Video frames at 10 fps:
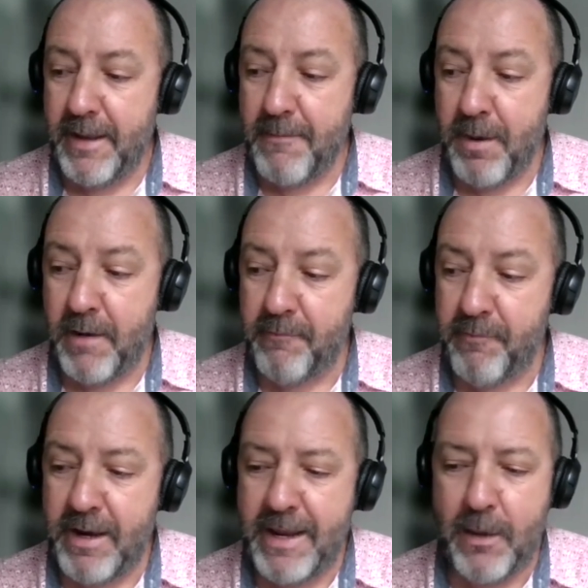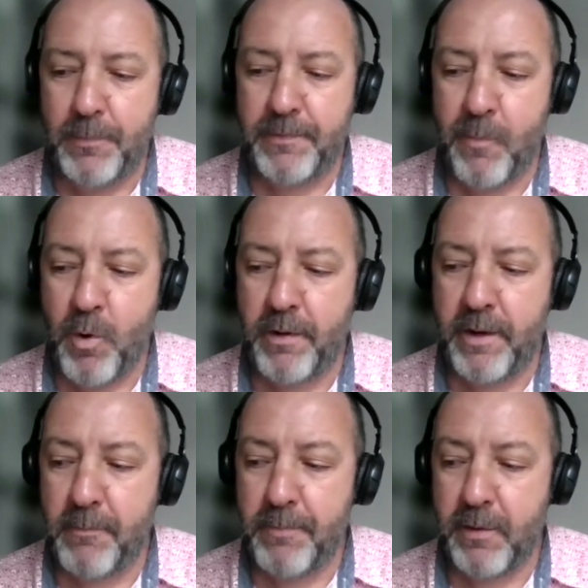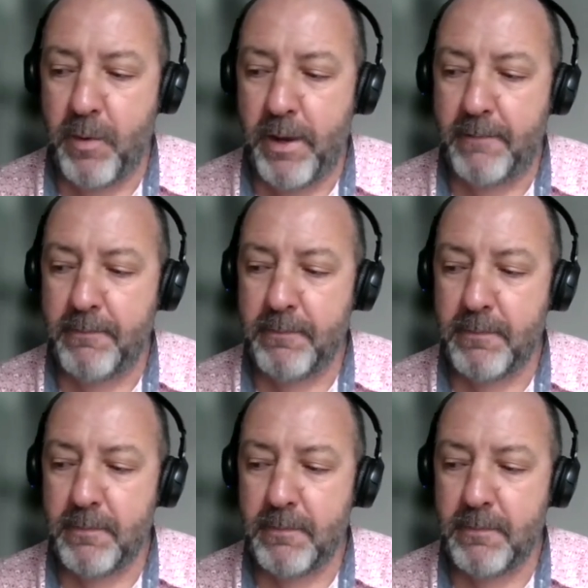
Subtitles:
And it might really help someone in a big way,